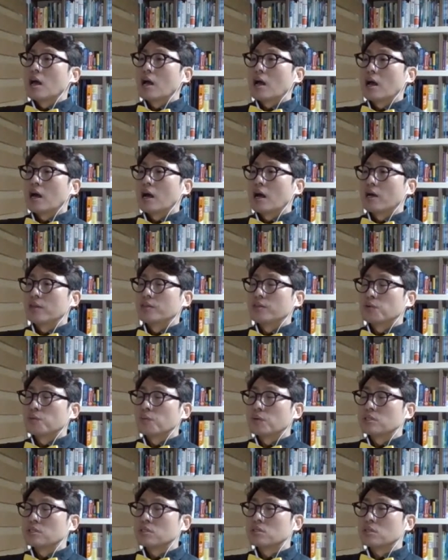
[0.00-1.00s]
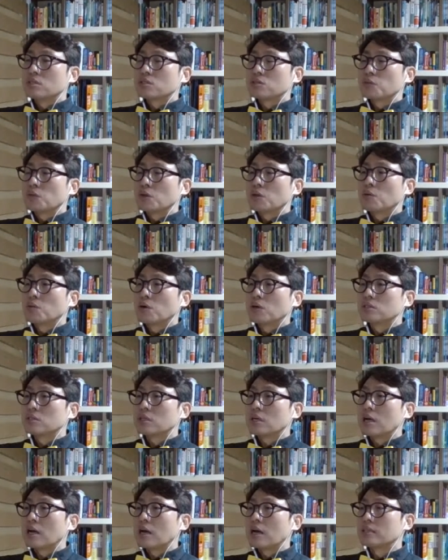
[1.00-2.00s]
the road industry
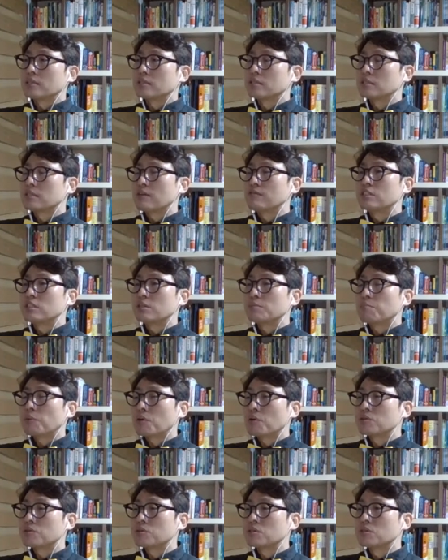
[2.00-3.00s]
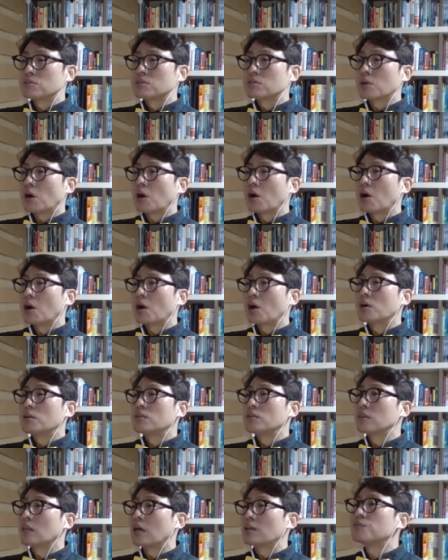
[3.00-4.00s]
quota and the 70 persons are
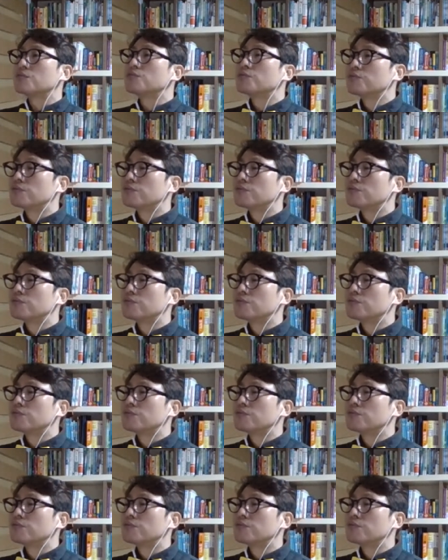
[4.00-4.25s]
not